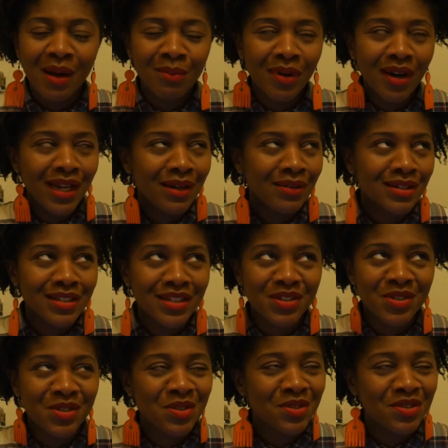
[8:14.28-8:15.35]
But it was
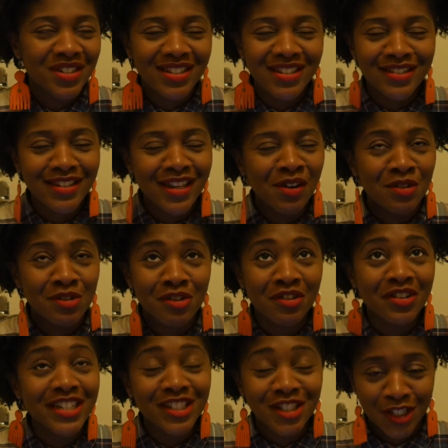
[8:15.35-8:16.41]
just too cheesy. I was
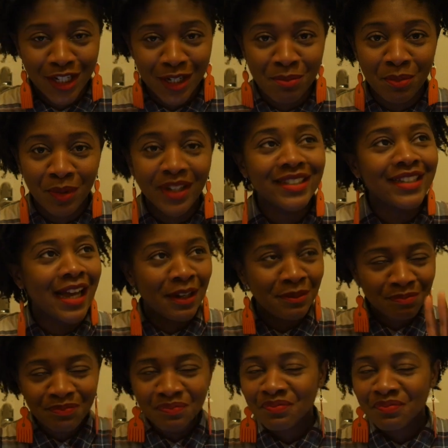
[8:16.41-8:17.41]
cringing. But yeah.